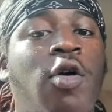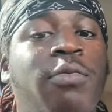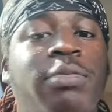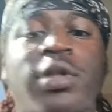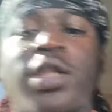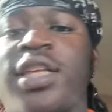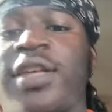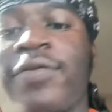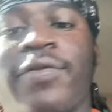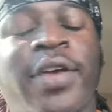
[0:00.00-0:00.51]

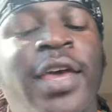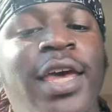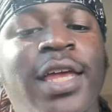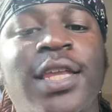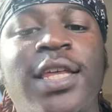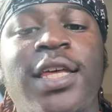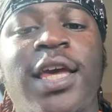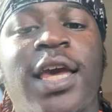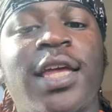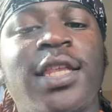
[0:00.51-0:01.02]
believe
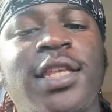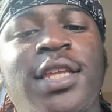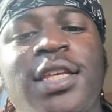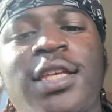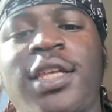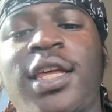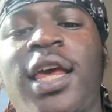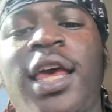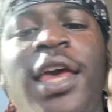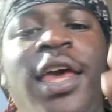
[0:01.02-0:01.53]
any, any,
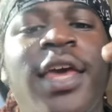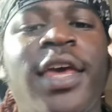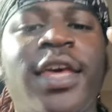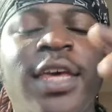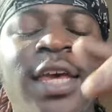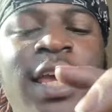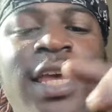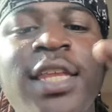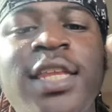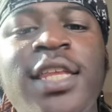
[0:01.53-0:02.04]

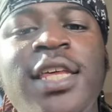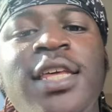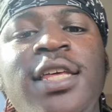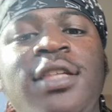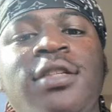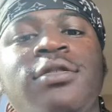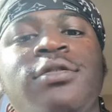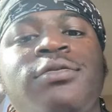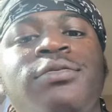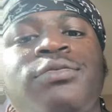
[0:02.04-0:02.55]
any,
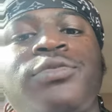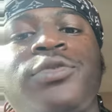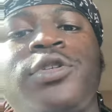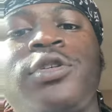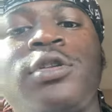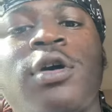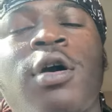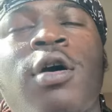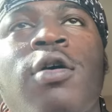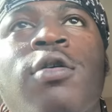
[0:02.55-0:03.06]
you
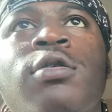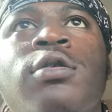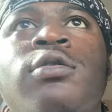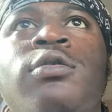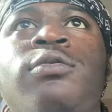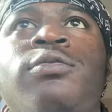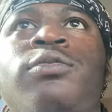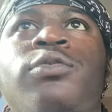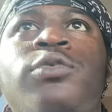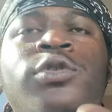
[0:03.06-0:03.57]
know,
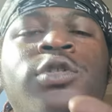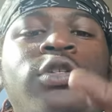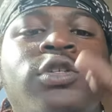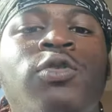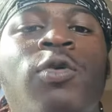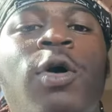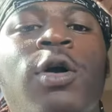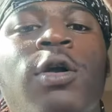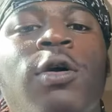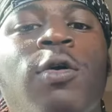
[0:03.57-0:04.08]

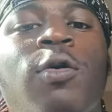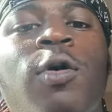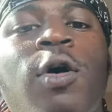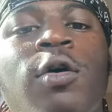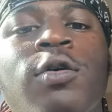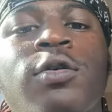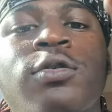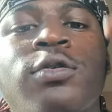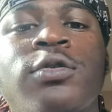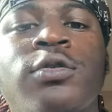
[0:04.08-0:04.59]
quote
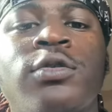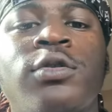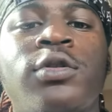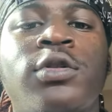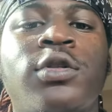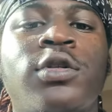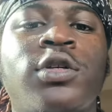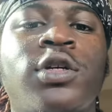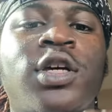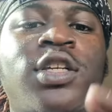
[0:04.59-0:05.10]
unquote,
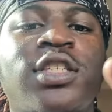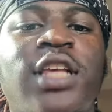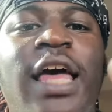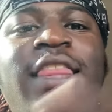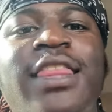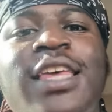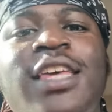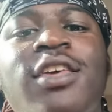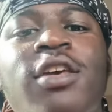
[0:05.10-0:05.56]
because I think